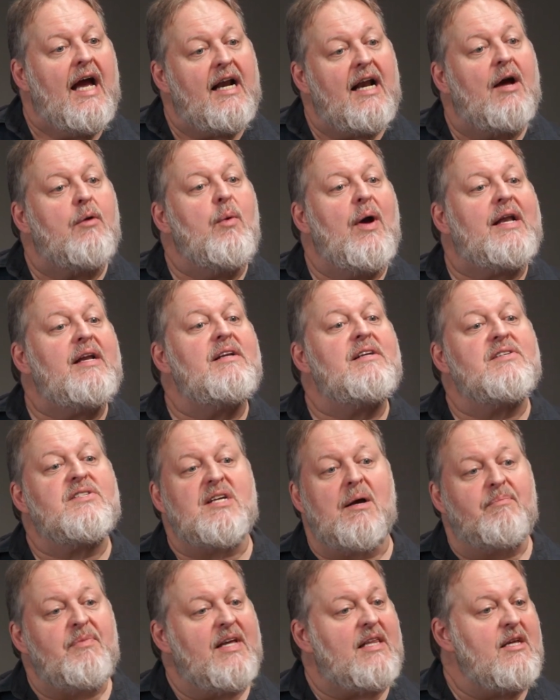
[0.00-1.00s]
And I went into
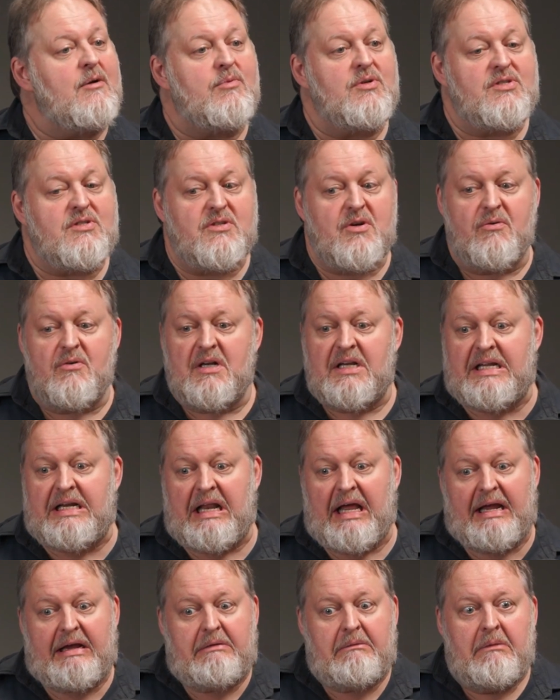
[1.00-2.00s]
something that was
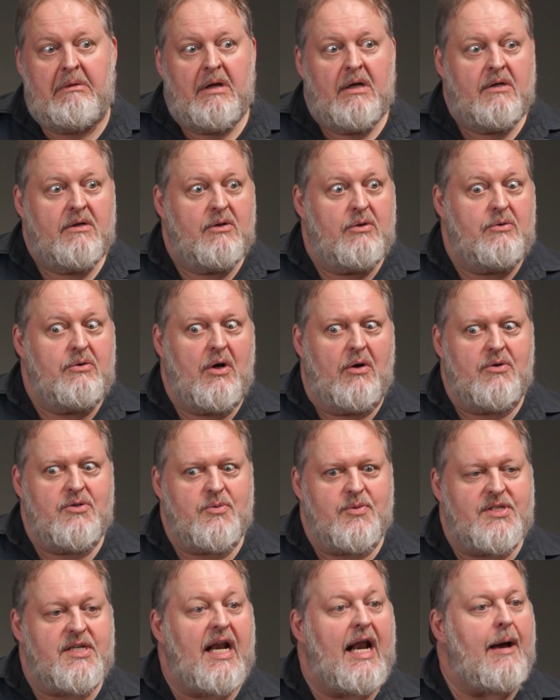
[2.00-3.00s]
totally like, who
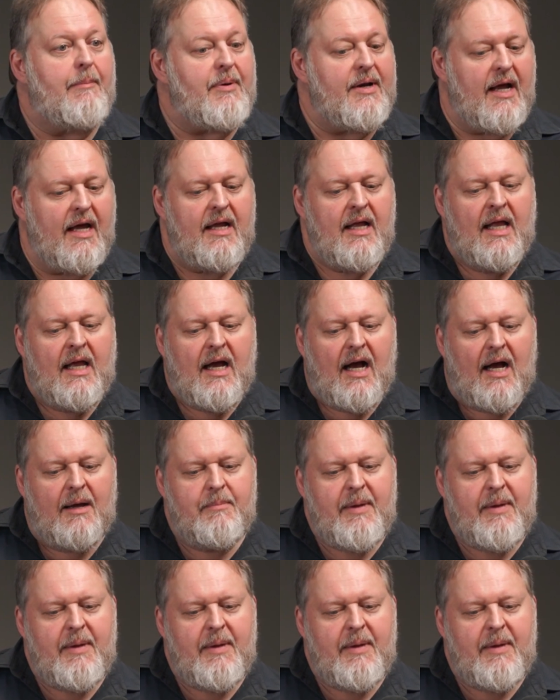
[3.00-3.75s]
knows what's going to happen.